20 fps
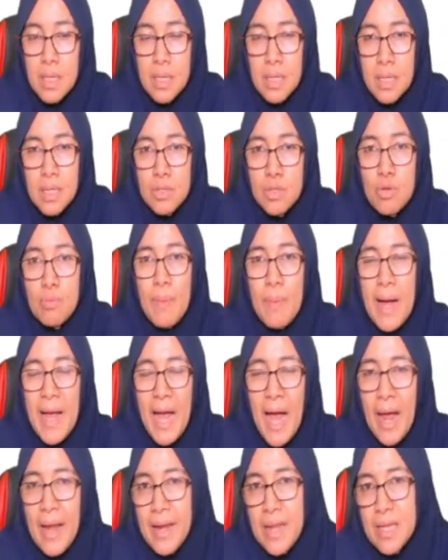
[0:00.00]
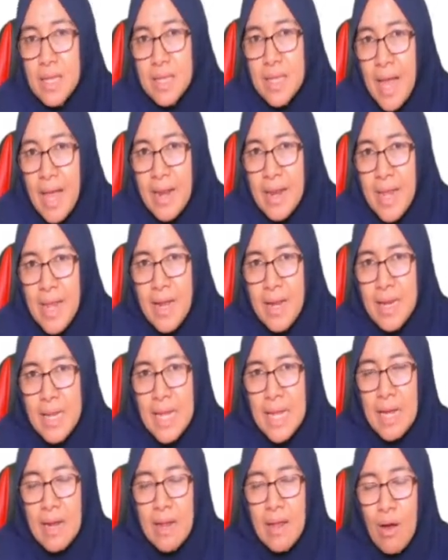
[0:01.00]
So by understanding
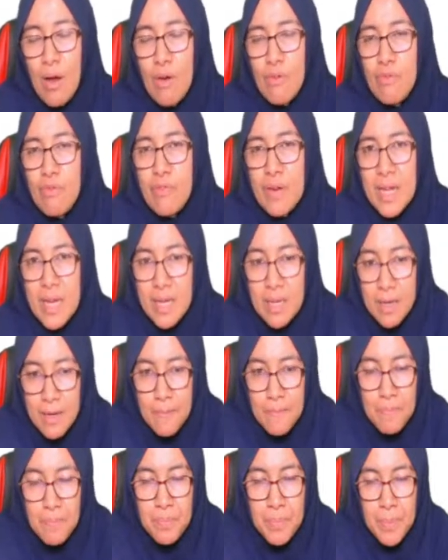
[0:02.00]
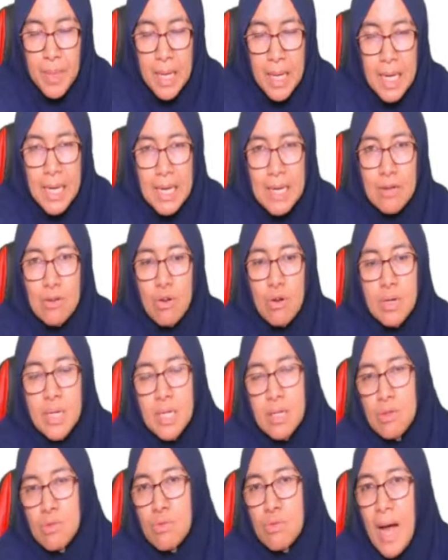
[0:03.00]
degree of freedom,
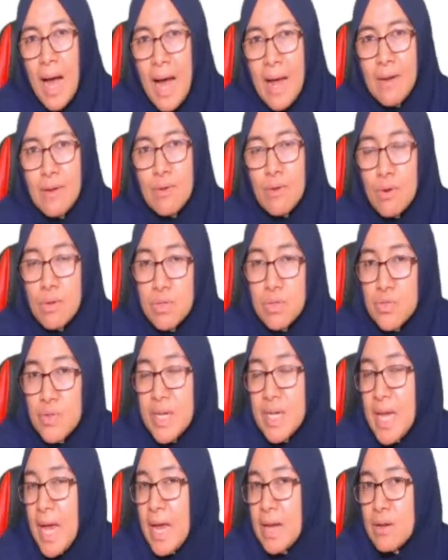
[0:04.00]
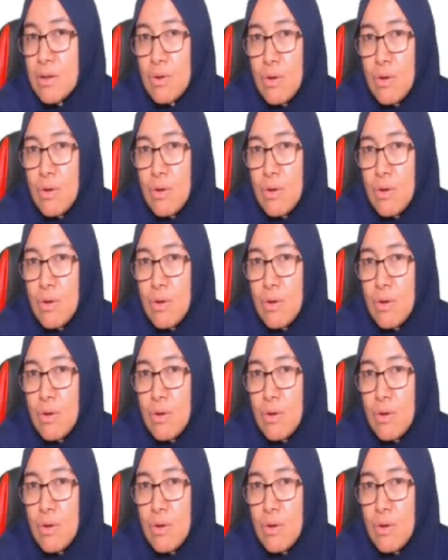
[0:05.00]
according to unconstrained and